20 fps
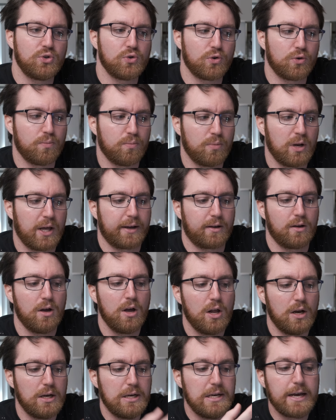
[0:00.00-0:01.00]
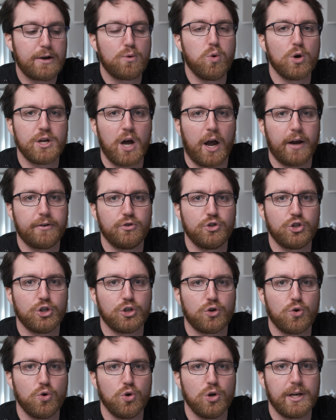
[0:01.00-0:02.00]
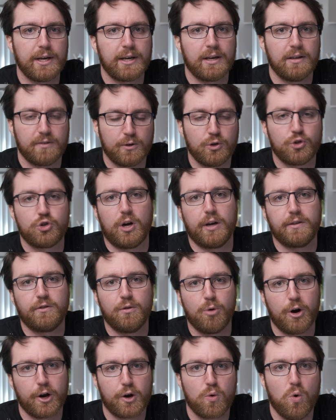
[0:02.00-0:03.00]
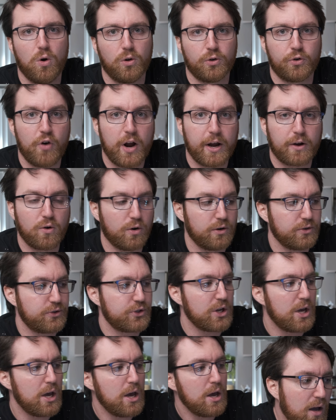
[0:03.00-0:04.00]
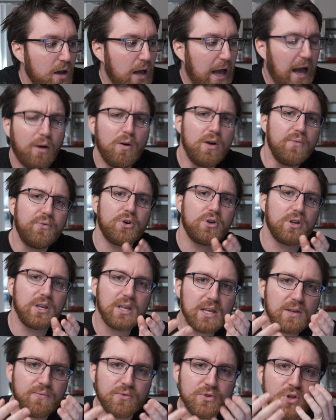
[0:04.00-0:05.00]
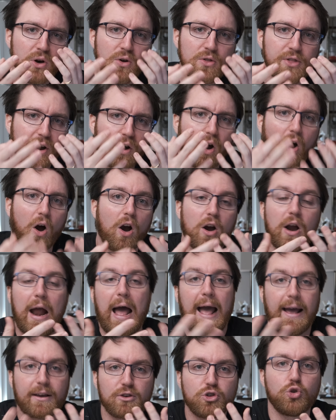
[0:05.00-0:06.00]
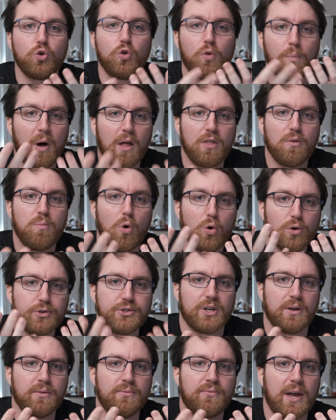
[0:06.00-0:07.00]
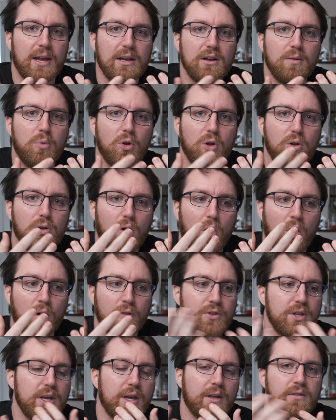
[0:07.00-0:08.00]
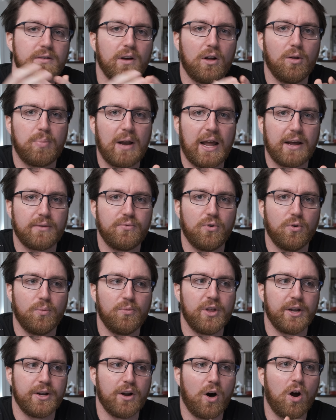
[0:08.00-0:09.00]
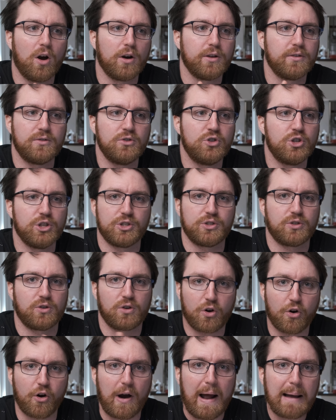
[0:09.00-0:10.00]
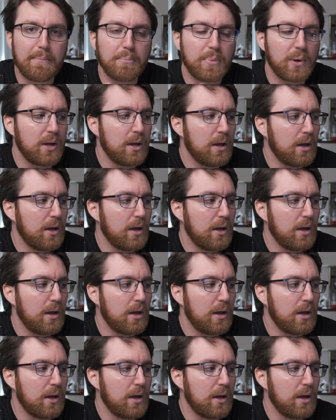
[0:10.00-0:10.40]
you're like liquid nitrogen cooling it and trying to break world records. However, even though there are actual motherboards available on the Intel platform that aren't just crap,